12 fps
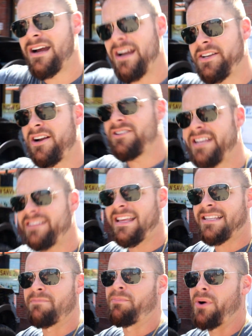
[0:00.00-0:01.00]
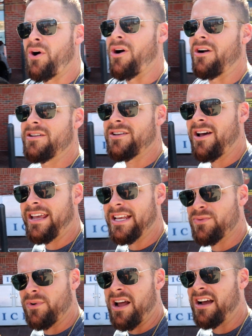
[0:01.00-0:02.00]
All right, turns out that's a bar, so I
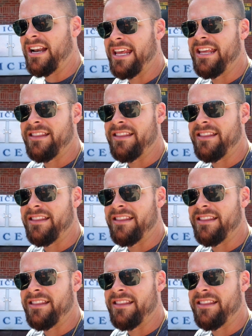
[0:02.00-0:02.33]
guess we're not gonna eat